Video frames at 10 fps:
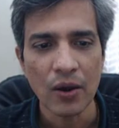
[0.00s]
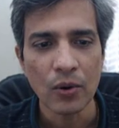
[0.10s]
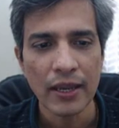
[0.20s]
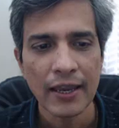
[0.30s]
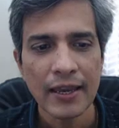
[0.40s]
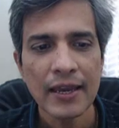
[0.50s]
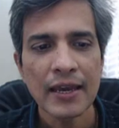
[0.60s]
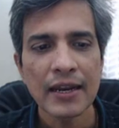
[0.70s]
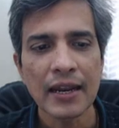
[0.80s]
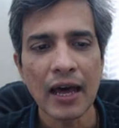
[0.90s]
okay
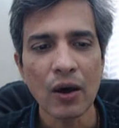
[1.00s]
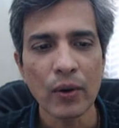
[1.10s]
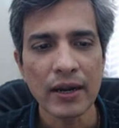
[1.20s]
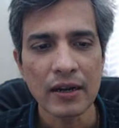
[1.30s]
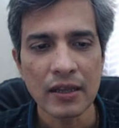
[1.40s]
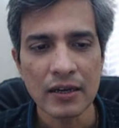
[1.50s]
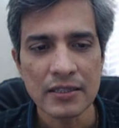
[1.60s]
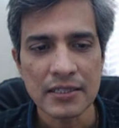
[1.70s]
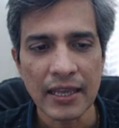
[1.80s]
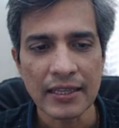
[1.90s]
now it
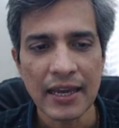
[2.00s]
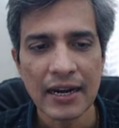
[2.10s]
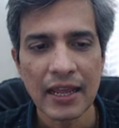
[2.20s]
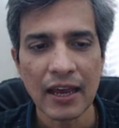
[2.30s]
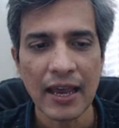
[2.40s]
turns like that.